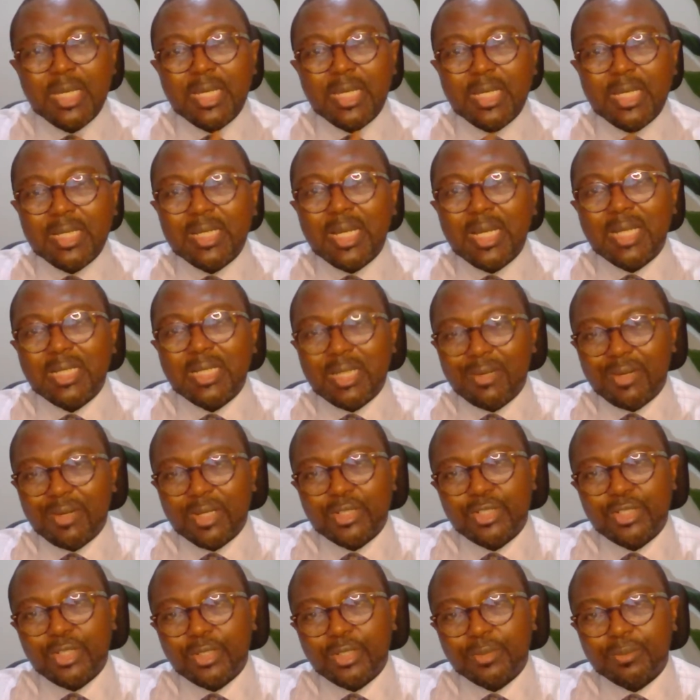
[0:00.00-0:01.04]
in that
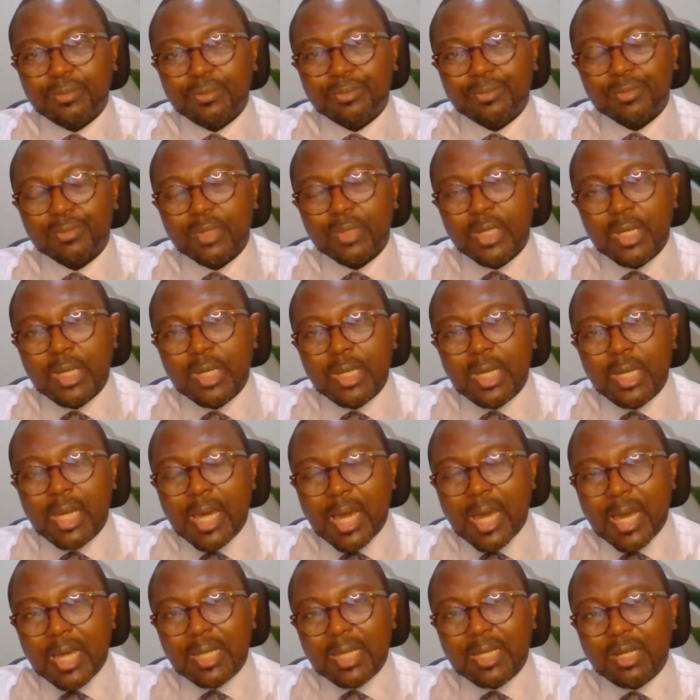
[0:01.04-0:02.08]
direction.
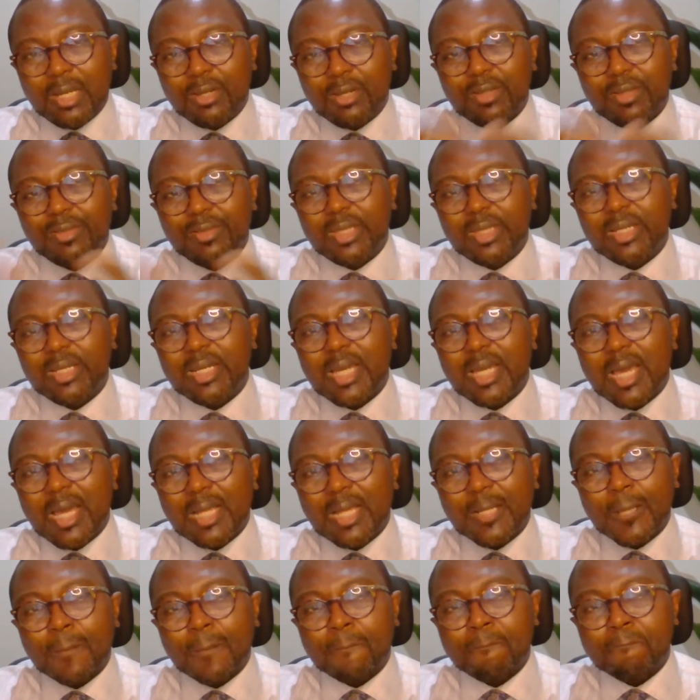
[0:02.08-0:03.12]
The other thing that